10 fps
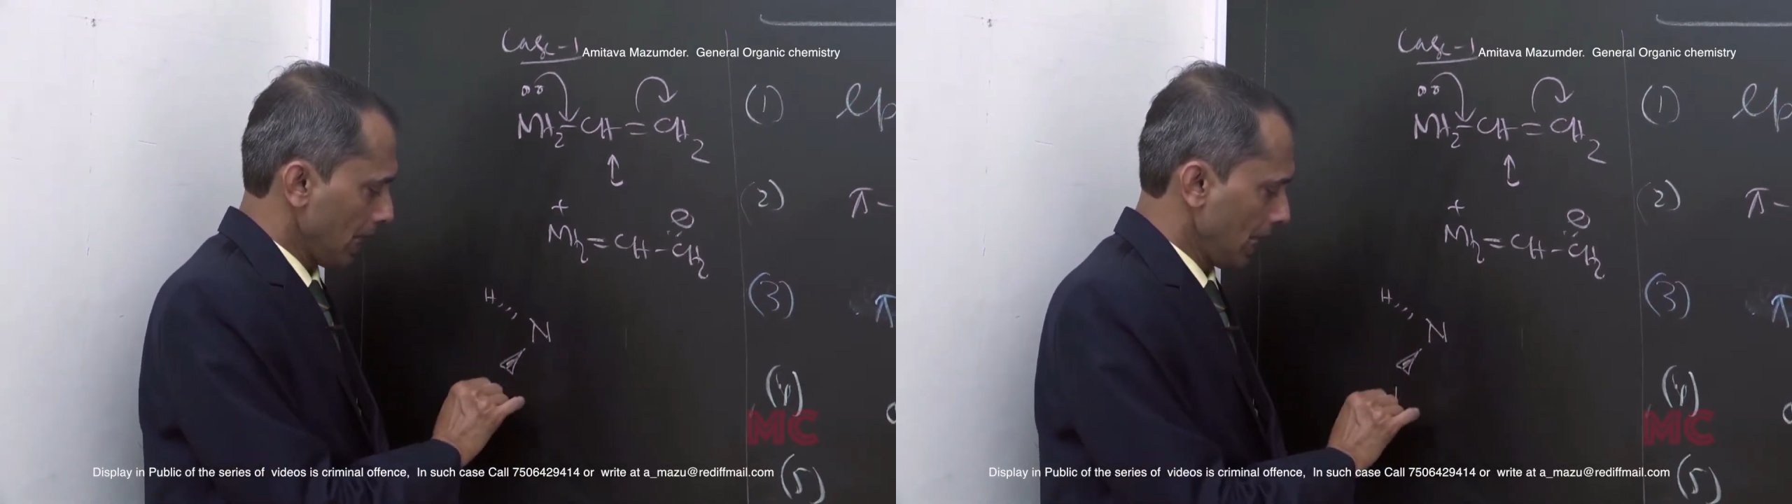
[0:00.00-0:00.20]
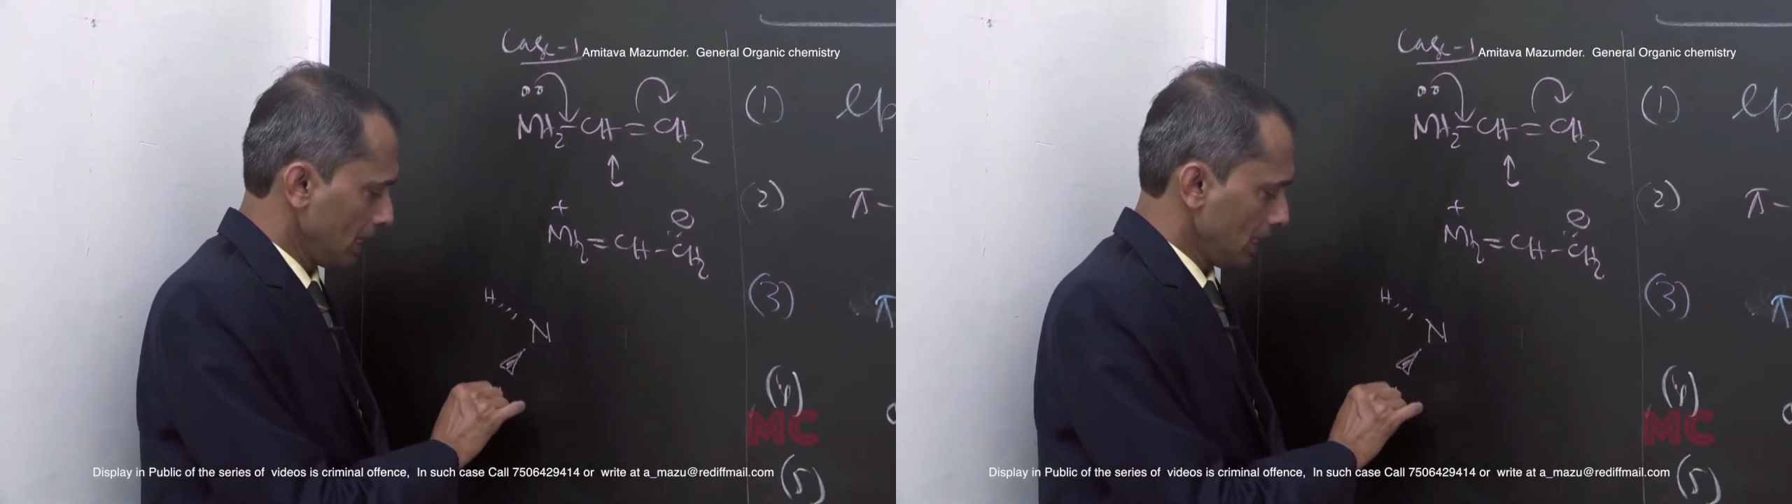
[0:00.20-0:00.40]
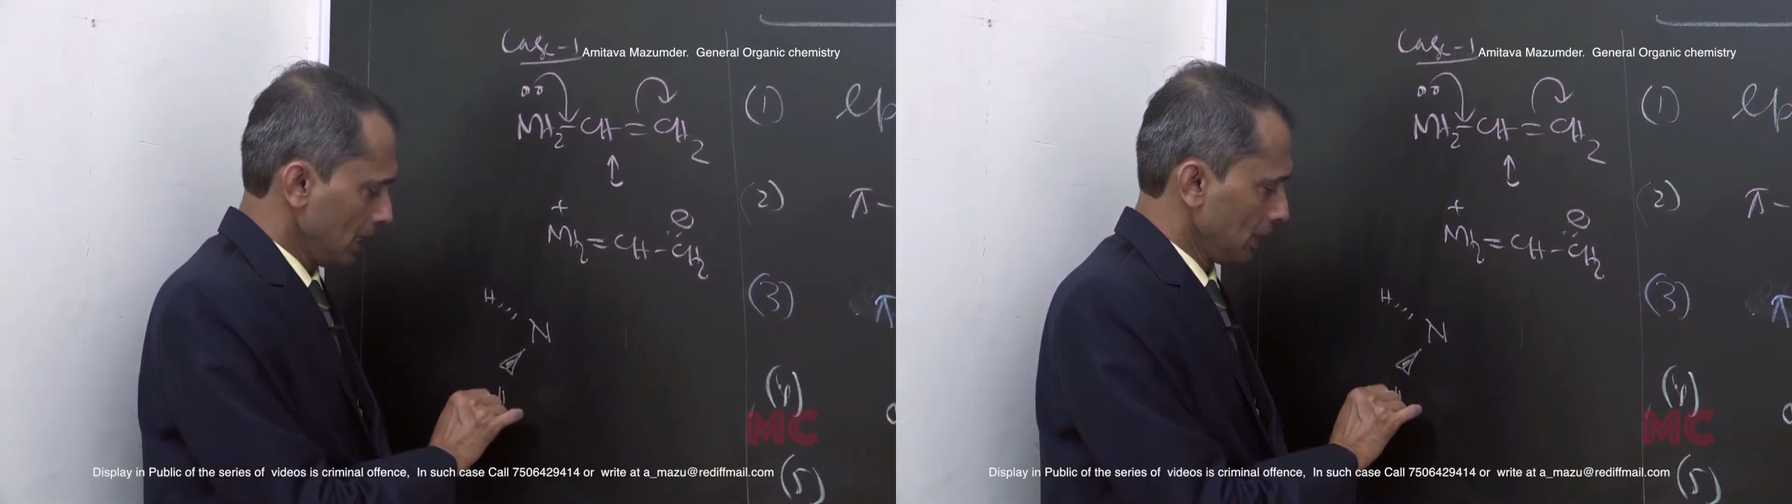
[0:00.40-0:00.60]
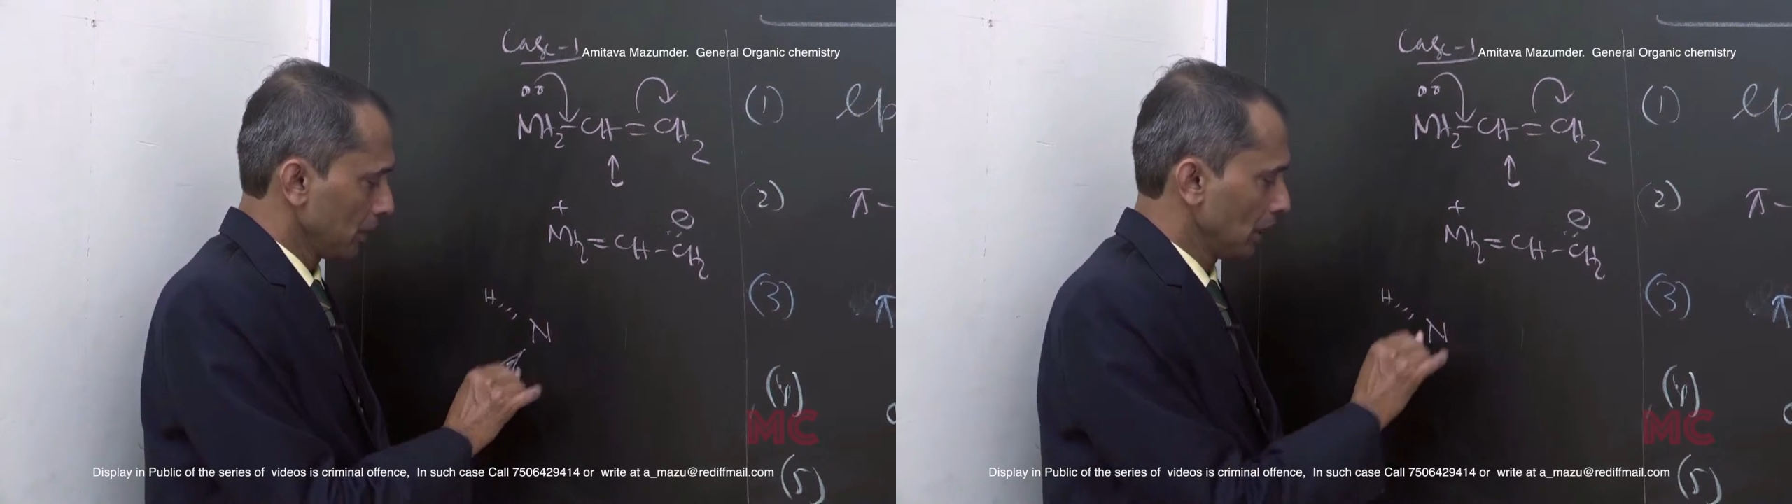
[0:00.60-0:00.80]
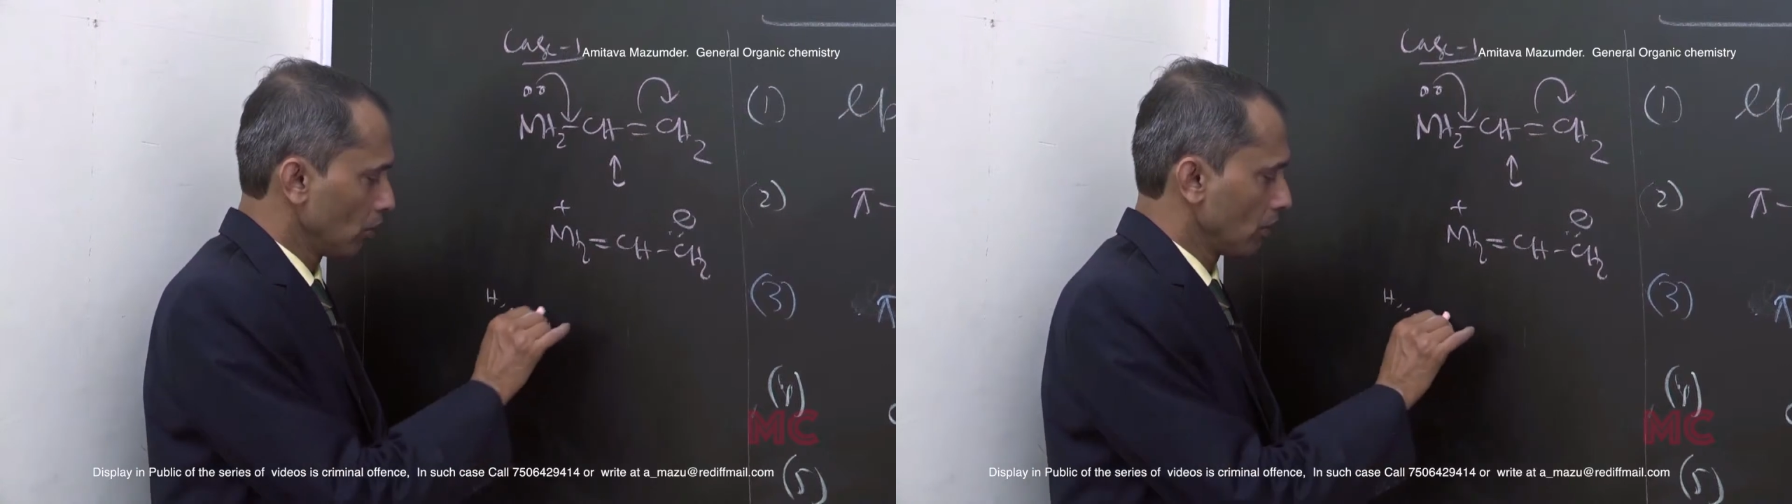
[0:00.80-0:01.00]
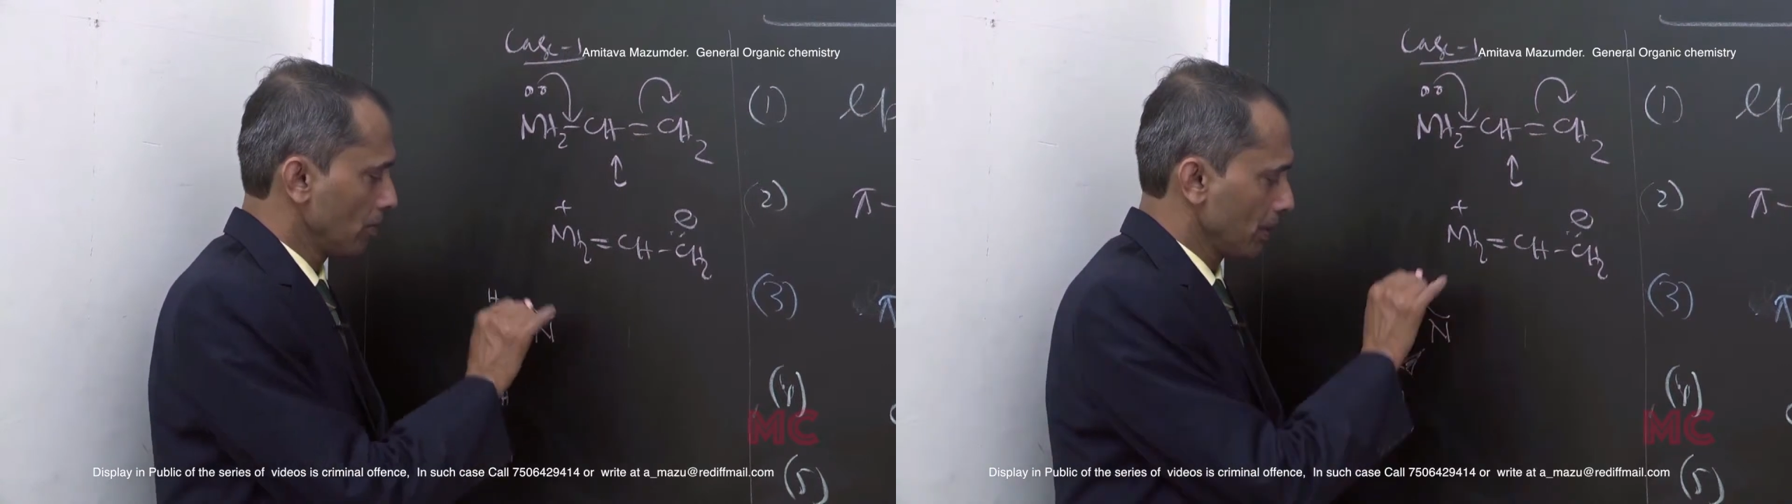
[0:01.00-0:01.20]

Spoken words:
and the lone